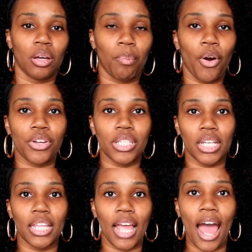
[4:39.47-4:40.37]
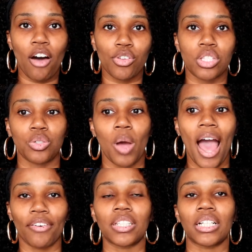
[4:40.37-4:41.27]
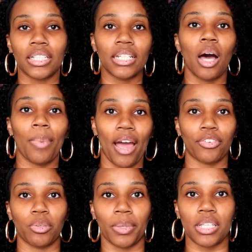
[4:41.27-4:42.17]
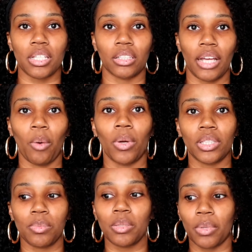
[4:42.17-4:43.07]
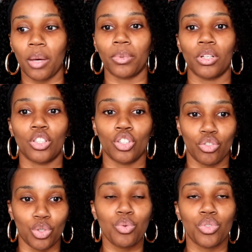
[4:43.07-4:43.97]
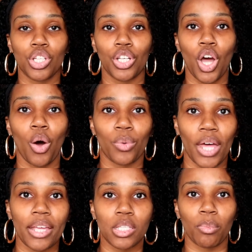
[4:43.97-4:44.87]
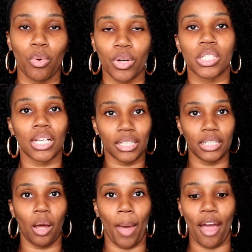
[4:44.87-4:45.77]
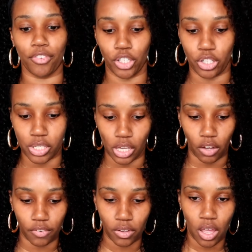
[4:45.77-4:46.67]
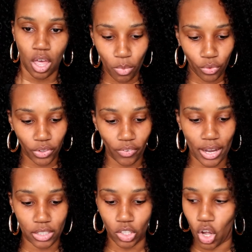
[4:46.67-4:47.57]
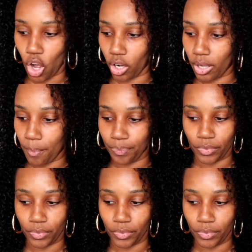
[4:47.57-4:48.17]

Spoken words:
person in the house to have to clean up after, basically. I want them to be able to know that it's important to clean up after yourself. Moving right along,